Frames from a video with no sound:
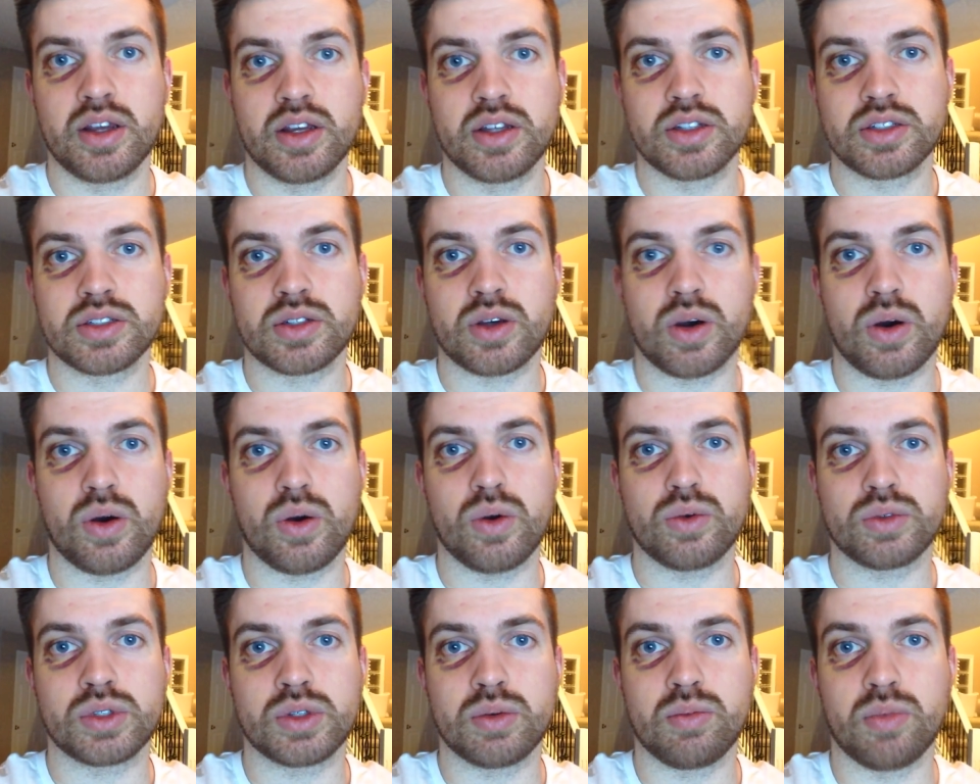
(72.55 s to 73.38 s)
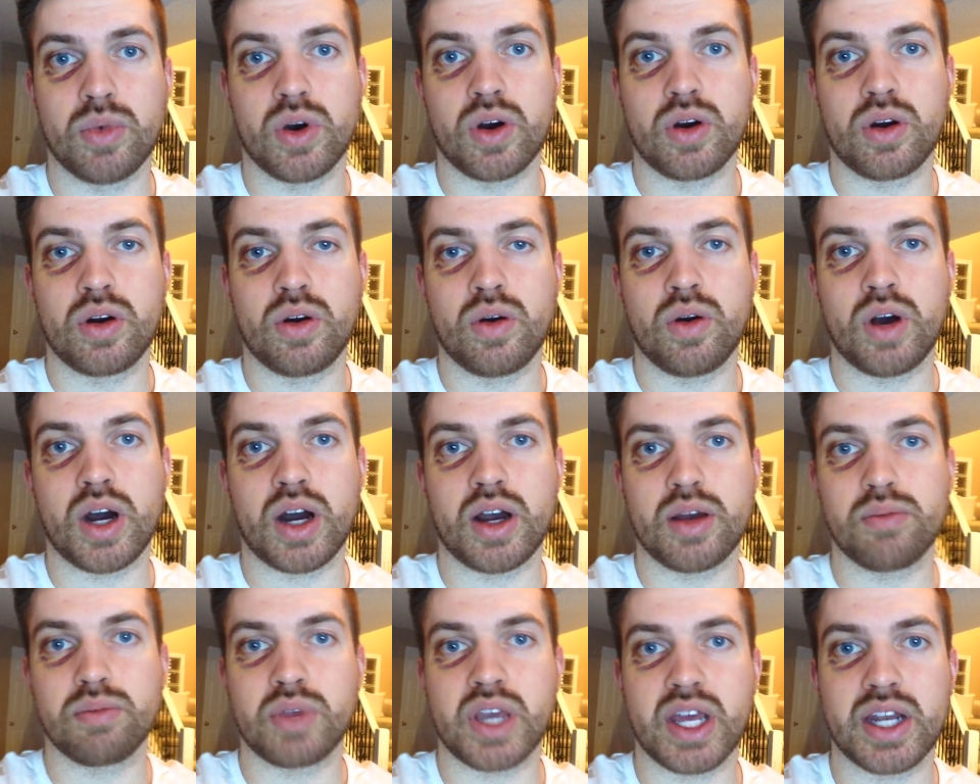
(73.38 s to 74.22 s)
So, tomorrow
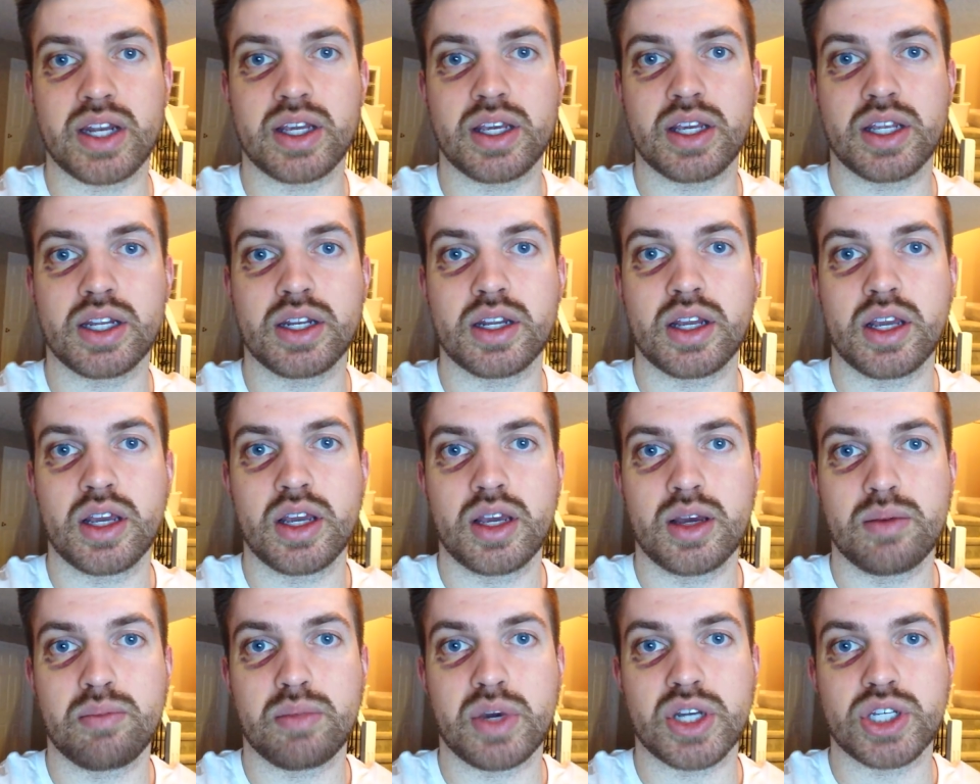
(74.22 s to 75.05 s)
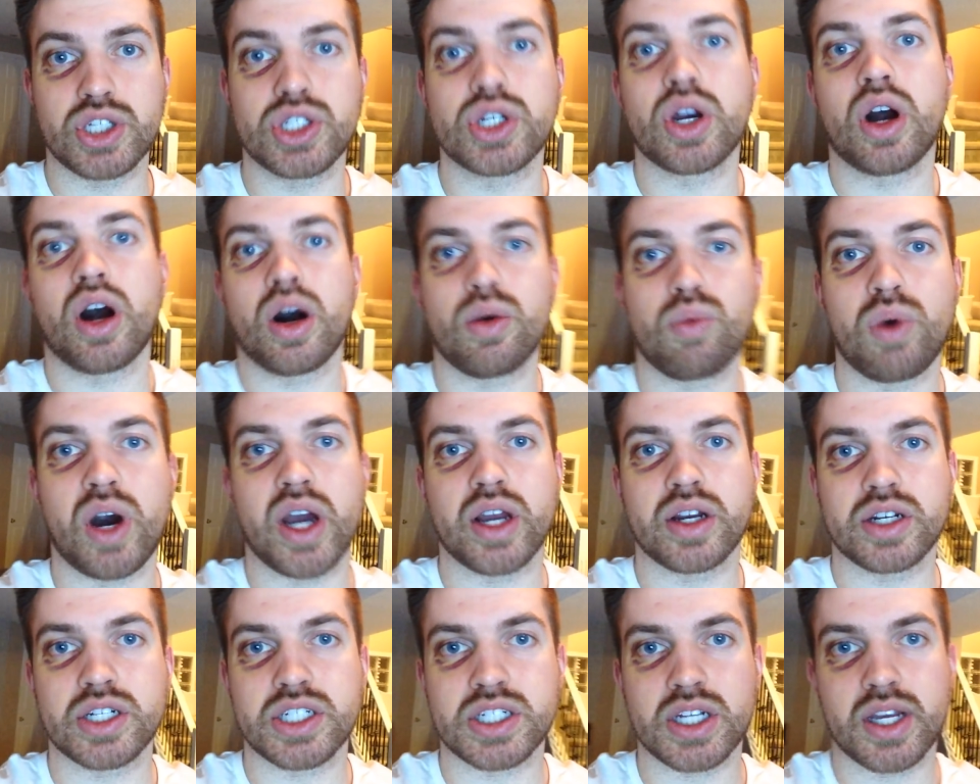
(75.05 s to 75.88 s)
I'm getting my jaw
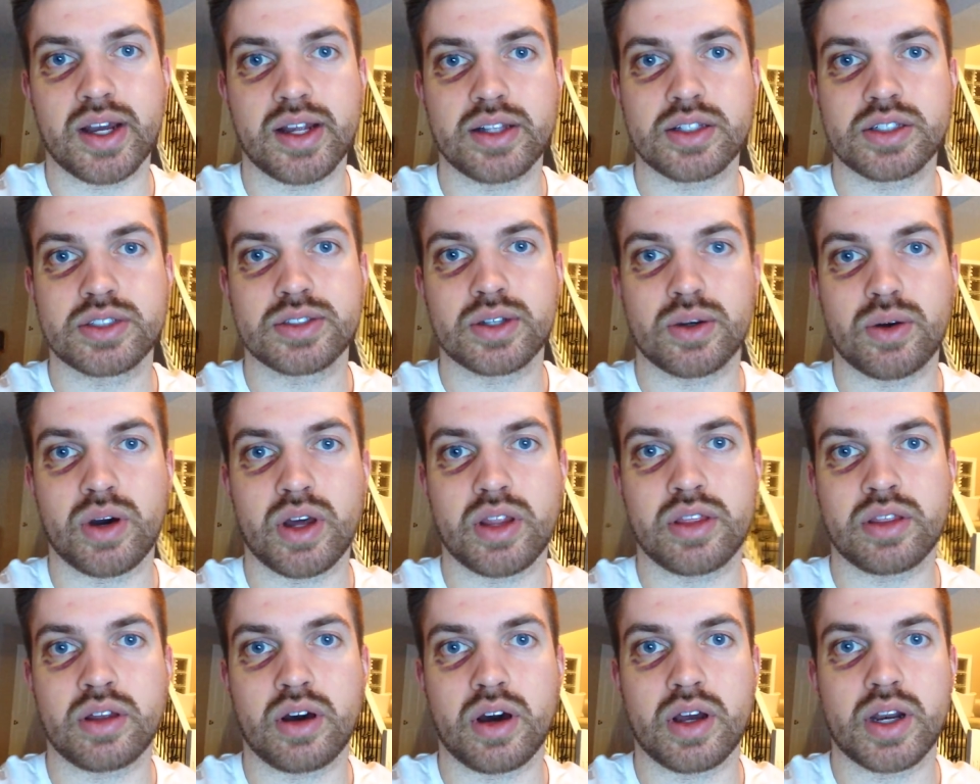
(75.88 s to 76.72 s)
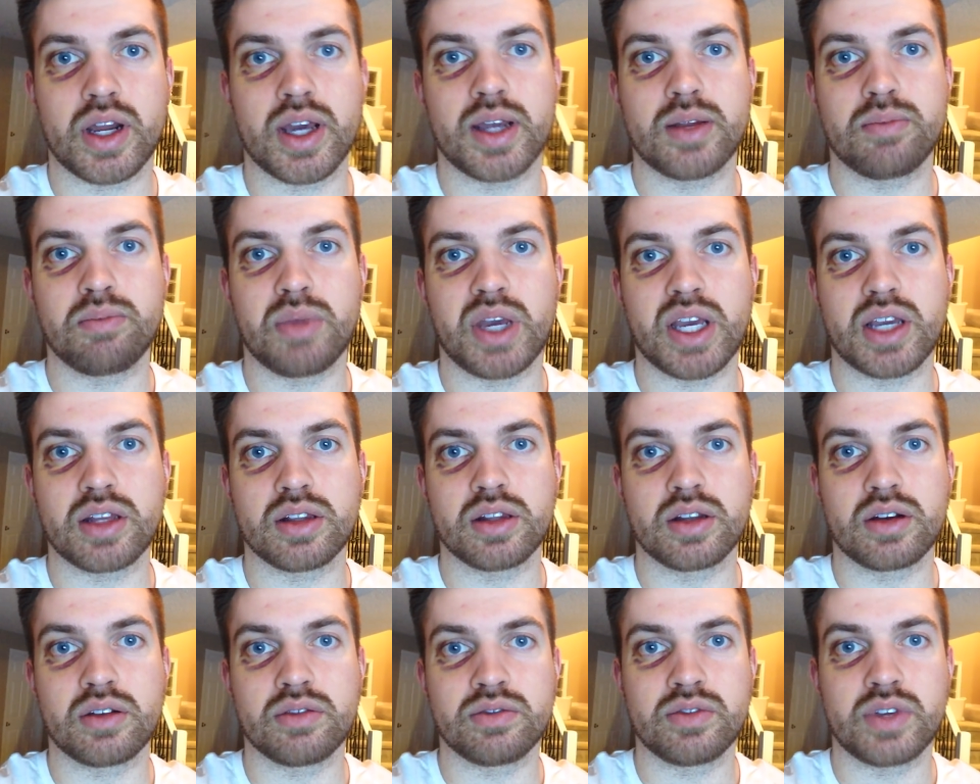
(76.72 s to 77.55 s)
wired shut. So, I thought I'd make a
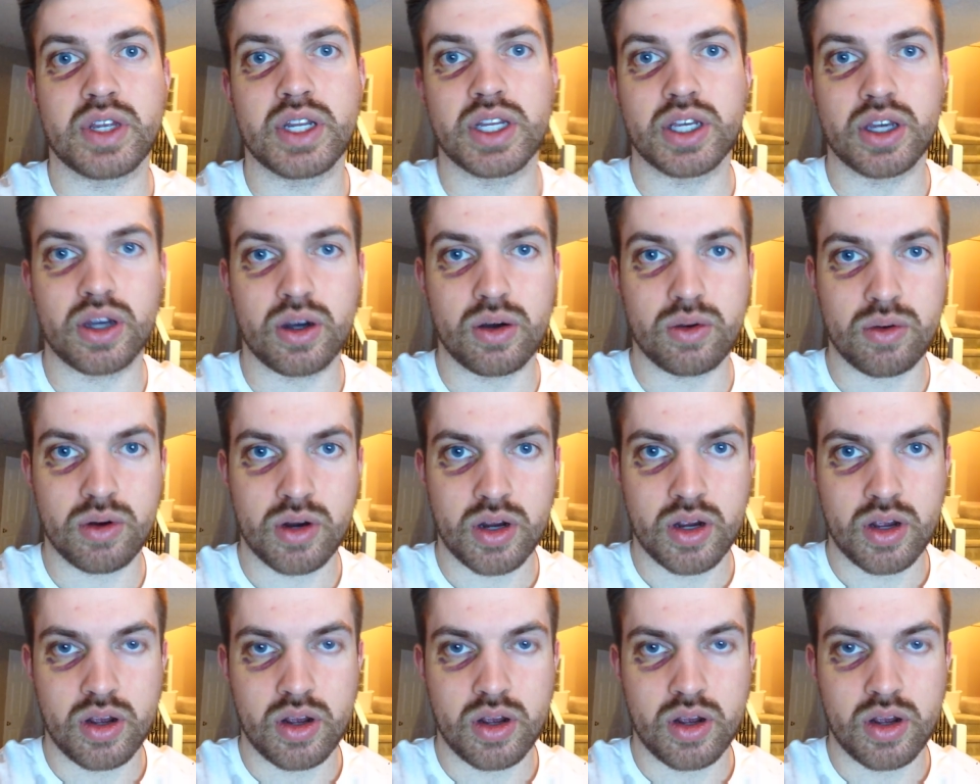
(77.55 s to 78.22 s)
little video